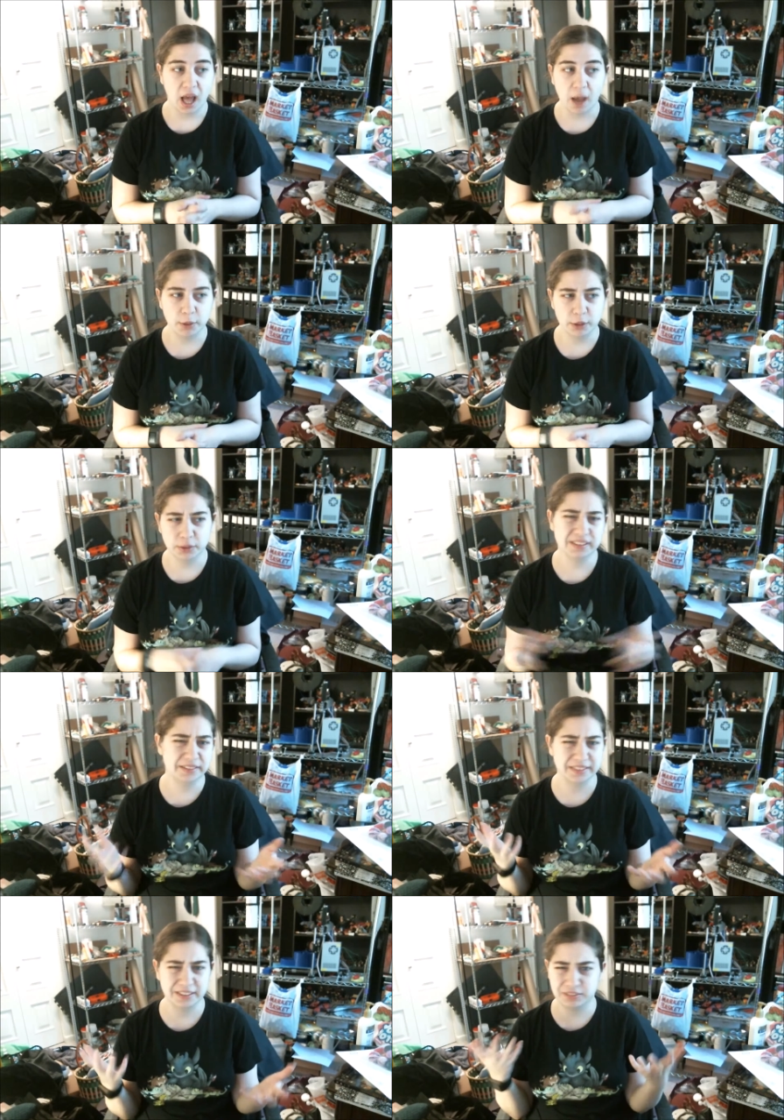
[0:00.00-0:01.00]
We don't
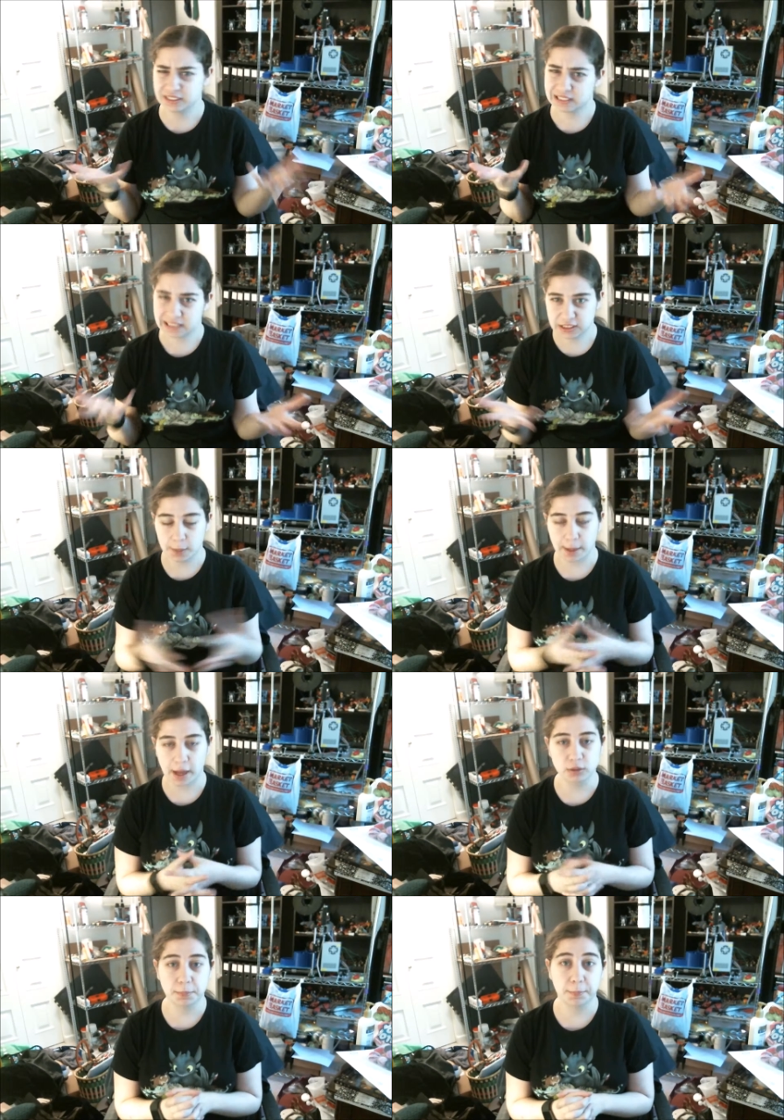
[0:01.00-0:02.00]
necessarily feel the need to go
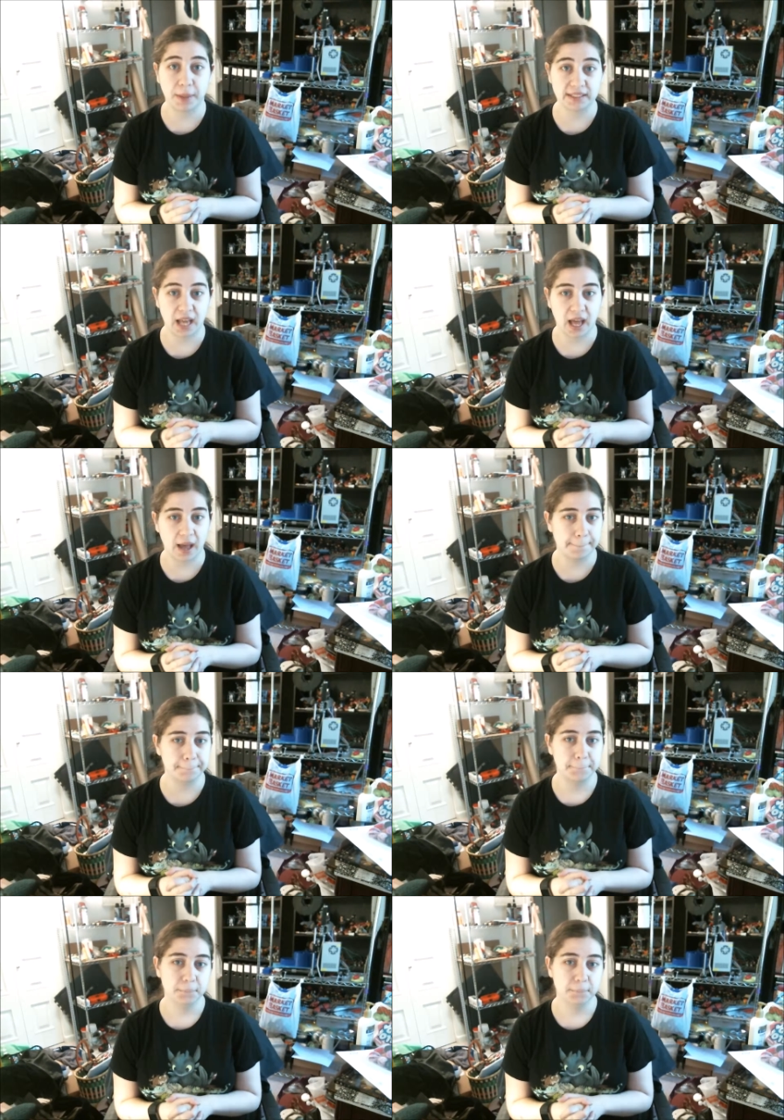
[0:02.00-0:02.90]
out, but, I